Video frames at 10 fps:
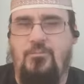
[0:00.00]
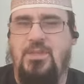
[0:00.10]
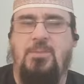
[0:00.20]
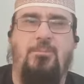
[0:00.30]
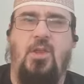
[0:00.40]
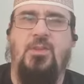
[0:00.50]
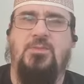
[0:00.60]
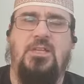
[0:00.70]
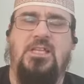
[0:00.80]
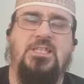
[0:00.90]
It bothers
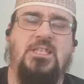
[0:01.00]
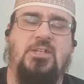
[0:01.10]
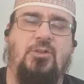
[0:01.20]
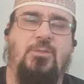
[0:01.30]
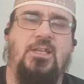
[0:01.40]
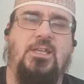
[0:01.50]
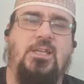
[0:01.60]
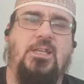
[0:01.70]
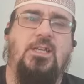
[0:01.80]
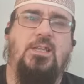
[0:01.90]
me considerably
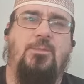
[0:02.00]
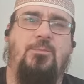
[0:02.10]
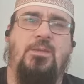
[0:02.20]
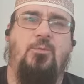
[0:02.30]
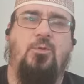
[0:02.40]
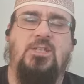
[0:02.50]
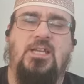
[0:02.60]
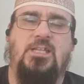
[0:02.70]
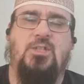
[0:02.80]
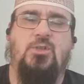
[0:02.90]
that people
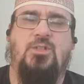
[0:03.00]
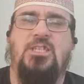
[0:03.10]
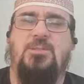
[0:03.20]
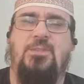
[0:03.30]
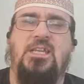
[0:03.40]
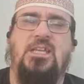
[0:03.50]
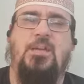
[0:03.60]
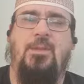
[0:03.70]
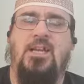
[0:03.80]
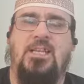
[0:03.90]
tend to speak
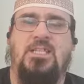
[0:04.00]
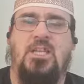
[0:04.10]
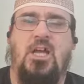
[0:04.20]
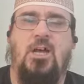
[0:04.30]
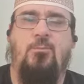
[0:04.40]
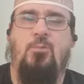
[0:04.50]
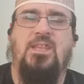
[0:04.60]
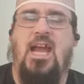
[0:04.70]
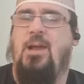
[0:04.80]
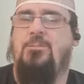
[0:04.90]
about Islam with
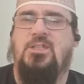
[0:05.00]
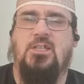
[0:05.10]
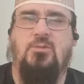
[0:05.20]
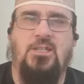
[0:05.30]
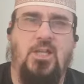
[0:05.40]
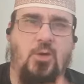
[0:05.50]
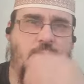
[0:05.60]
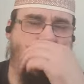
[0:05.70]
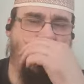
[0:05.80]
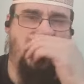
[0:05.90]
absolutely no
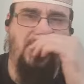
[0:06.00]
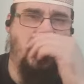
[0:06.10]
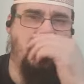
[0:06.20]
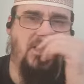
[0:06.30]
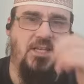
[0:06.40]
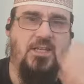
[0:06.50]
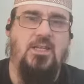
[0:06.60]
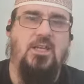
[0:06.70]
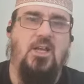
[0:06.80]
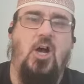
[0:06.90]
knowledge about it.
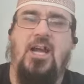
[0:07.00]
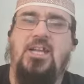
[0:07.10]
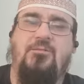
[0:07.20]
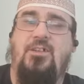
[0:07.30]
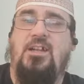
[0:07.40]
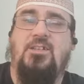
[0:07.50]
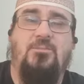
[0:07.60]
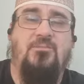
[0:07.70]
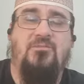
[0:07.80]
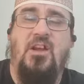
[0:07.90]
I, in fact,
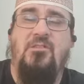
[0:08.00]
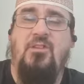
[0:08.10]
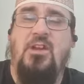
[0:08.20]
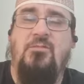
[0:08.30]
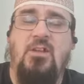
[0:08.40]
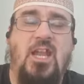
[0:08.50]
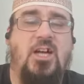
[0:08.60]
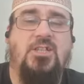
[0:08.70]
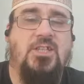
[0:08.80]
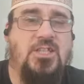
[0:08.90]
am very, very
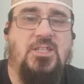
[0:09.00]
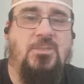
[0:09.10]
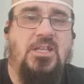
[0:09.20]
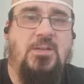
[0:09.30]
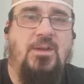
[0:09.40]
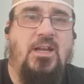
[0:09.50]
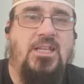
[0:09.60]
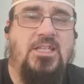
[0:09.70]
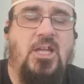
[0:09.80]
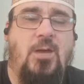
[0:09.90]
reluctant to speak about
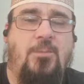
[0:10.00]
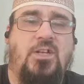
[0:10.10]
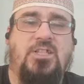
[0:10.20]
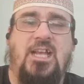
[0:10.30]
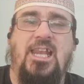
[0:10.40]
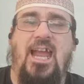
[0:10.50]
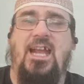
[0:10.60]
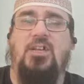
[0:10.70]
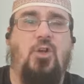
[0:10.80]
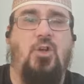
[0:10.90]
Islam because I
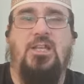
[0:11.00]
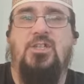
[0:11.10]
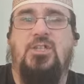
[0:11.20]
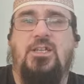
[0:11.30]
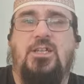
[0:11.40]
lack knowledge.